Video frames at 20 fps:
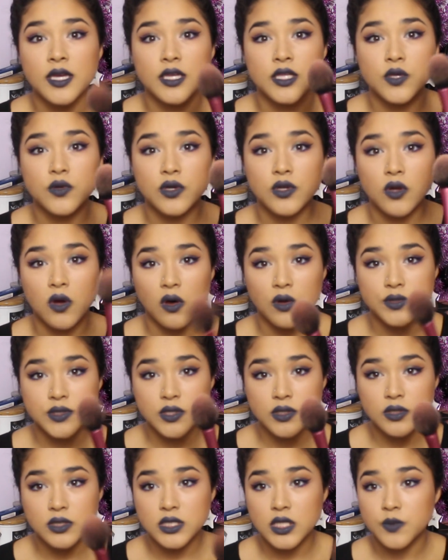You can
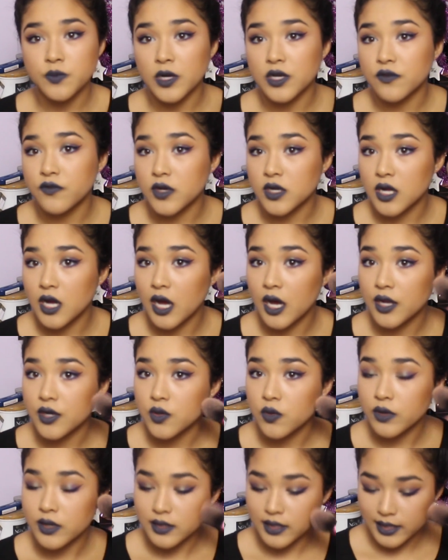also use this brush for
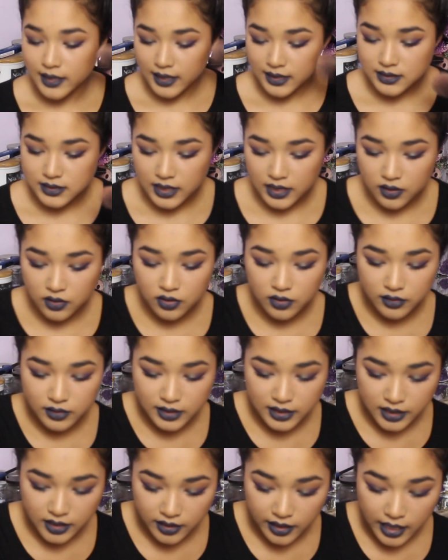contouring, like I said
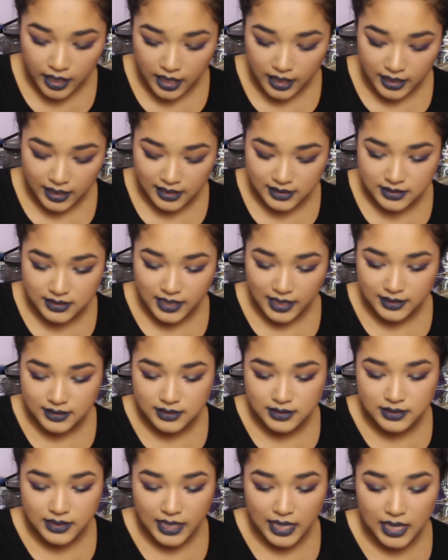earlier. It's that
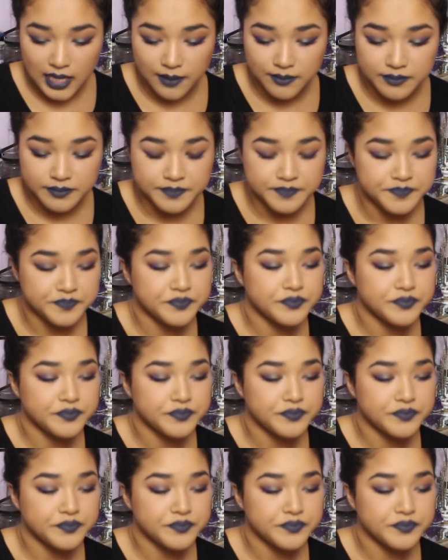same